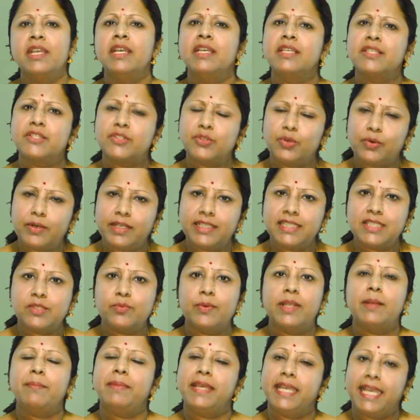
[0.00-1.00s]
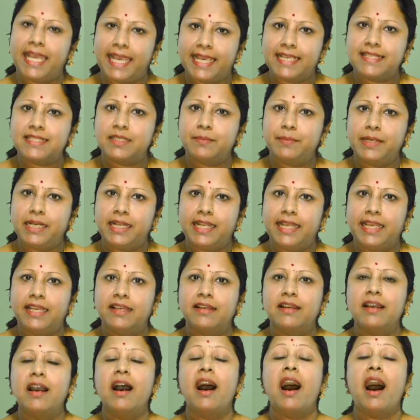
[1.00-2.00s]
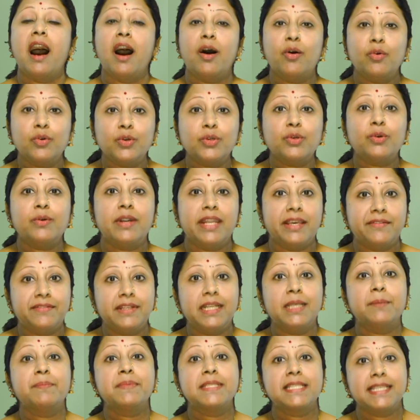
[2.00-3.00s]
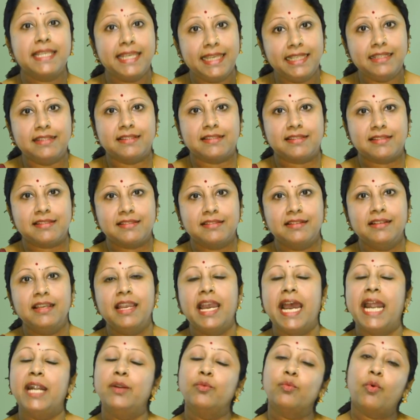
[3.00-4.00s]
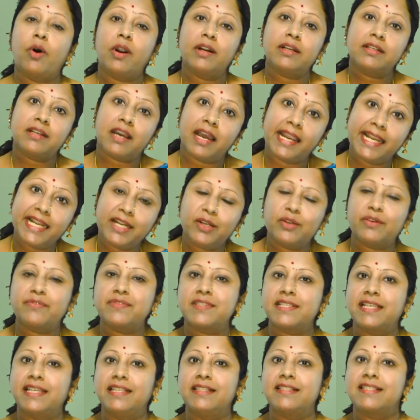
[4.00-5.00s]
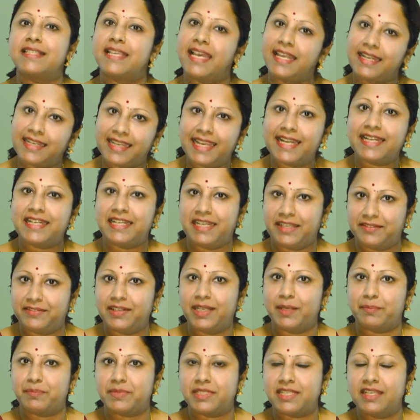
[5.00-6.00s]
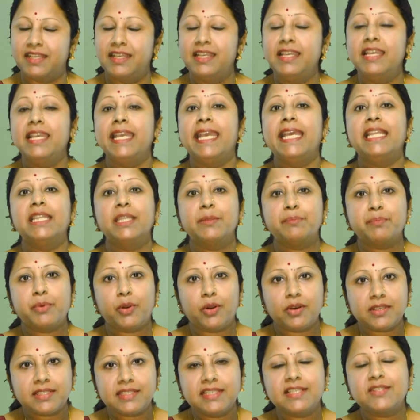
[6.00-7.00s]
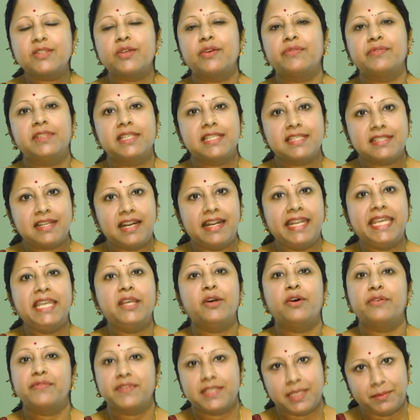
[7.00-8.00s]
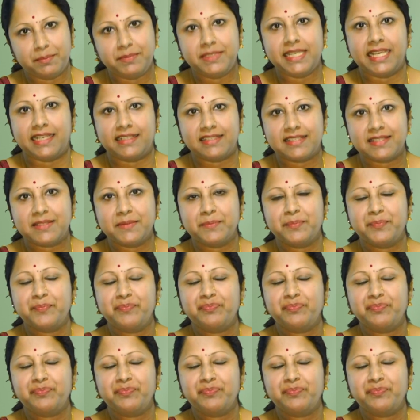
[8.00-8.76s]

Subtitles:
students will be exhibiting how to develop skills and what kind of skills can get developed in the process of the study of subjects.